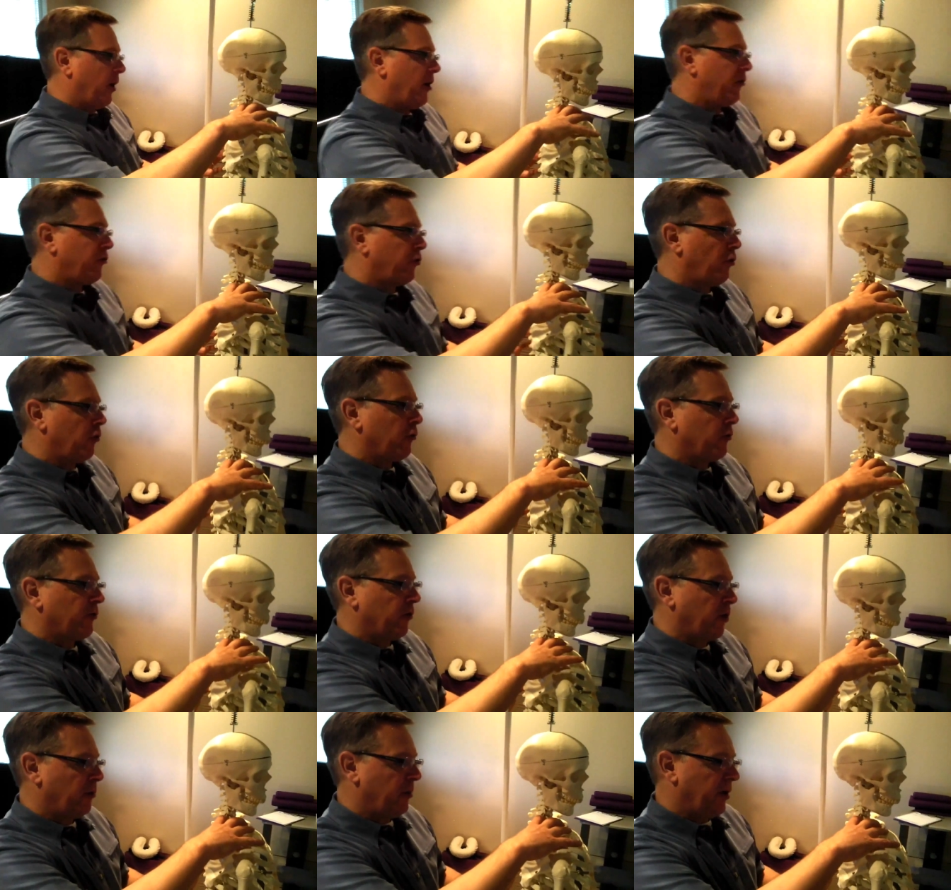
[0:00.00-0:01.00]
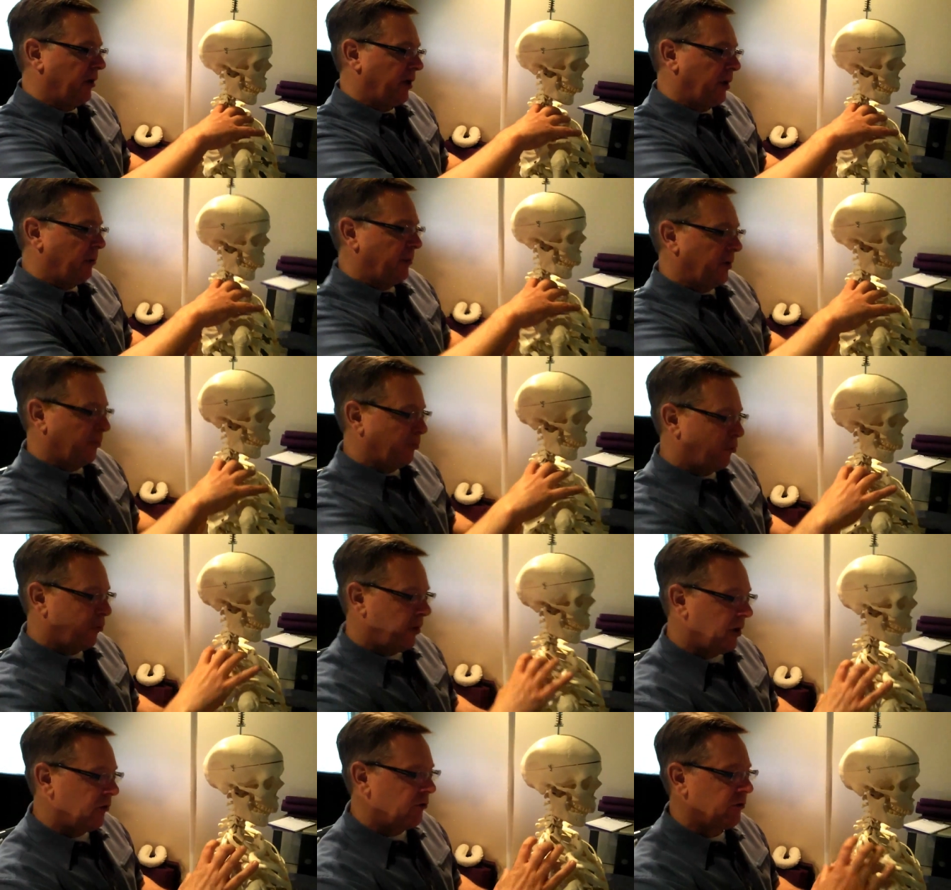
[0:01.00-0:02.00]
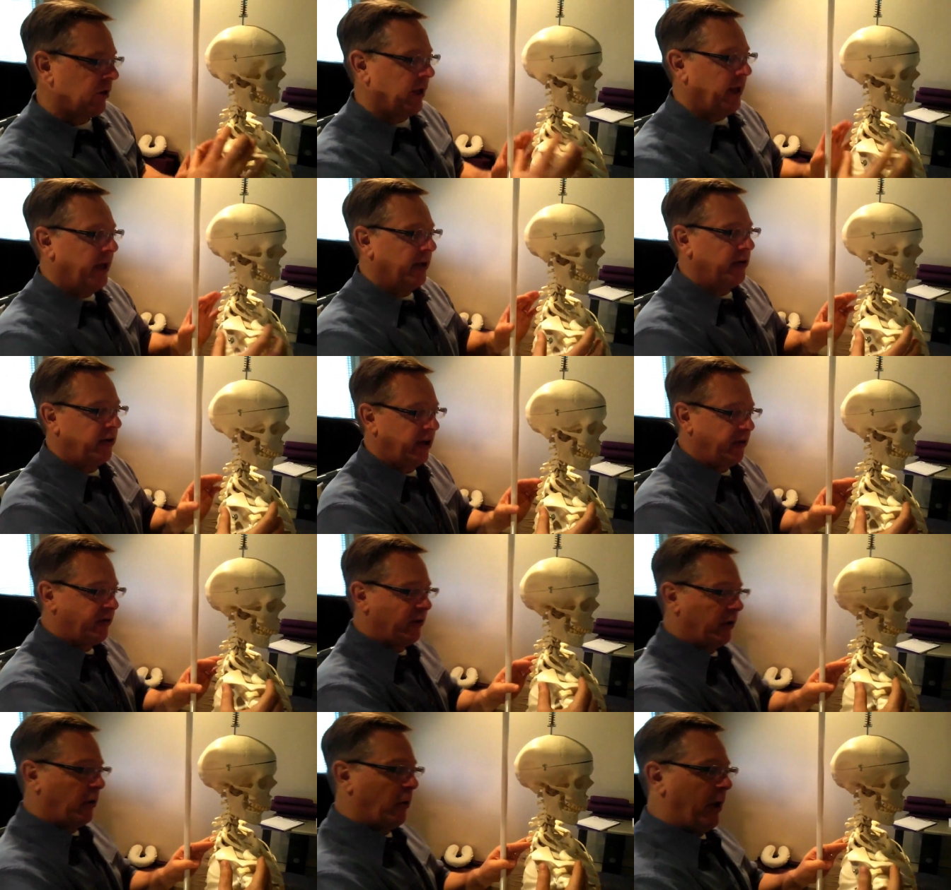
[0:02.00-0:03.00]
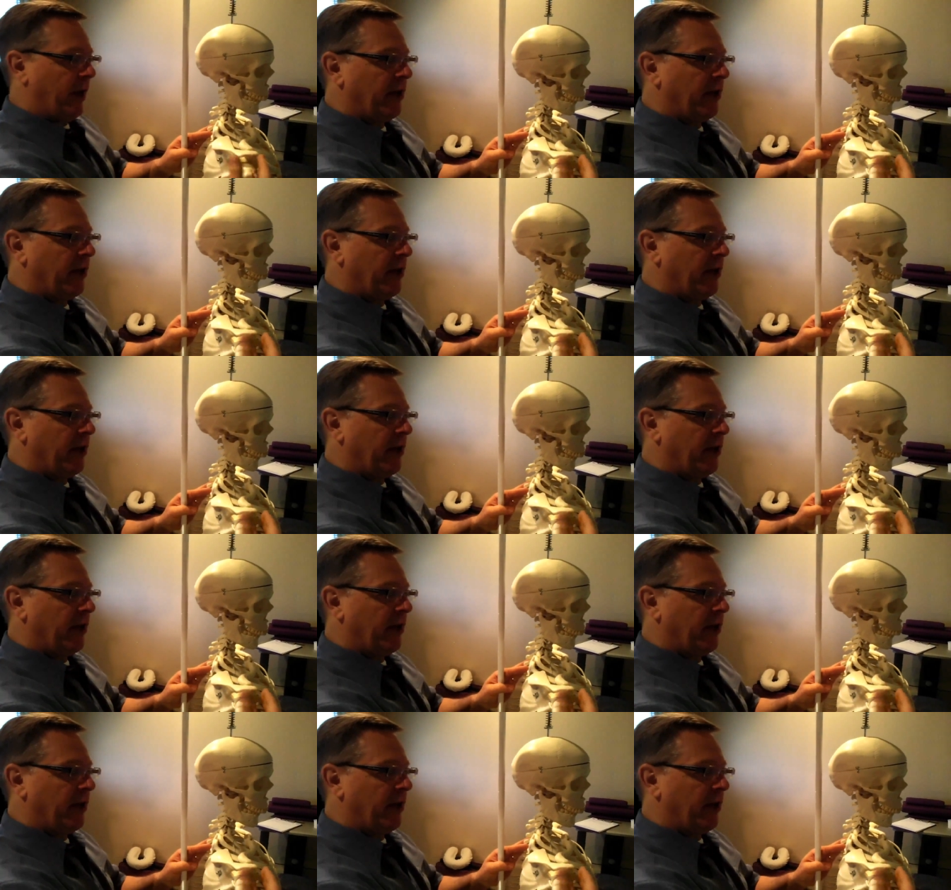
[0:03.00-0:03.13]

right shoulder is going to become depressed, tends to go